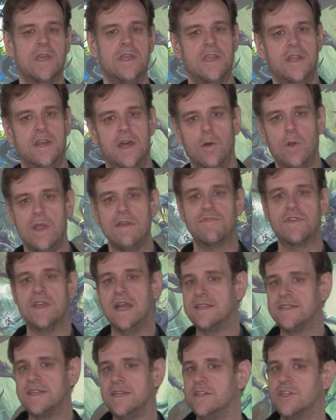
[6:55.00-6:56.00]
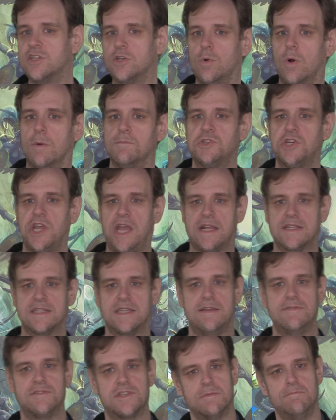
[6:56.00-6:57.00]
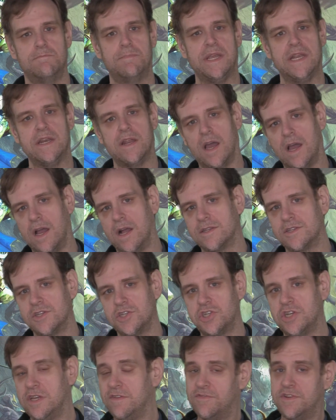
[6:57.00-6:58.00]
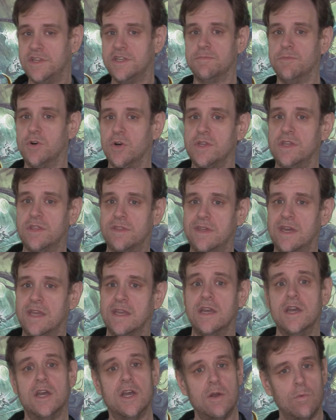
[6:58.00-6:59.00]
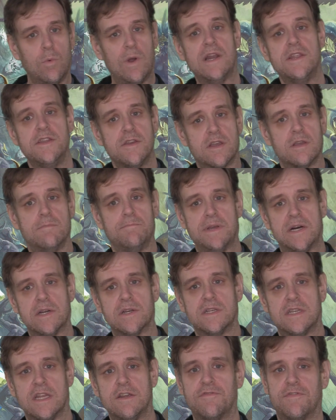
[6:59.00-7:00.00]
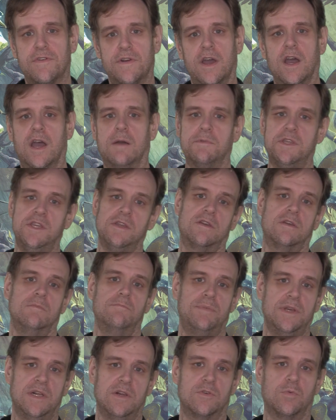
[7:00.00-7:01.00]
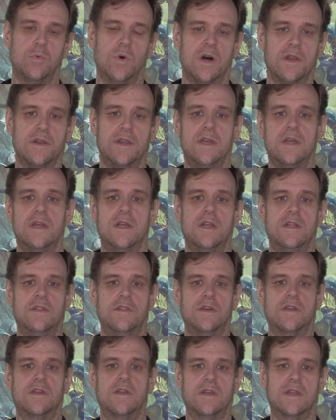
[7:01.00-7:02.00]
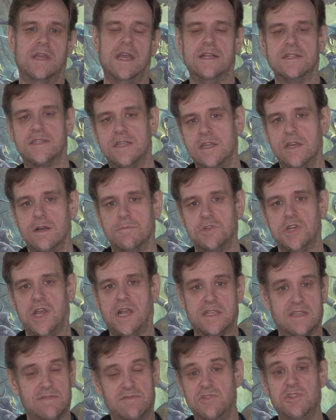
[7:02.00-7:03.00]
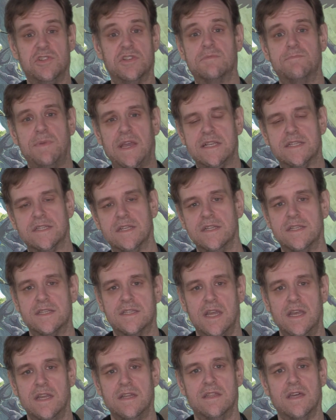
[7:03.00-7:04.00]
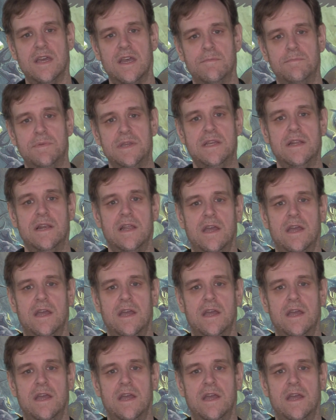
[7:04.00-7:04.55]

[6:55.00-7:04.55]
You know, if getting to objectives and being hard to shift is more your thing, well, you can build a different army. You can build one that can get to the objective and just basically stay there, be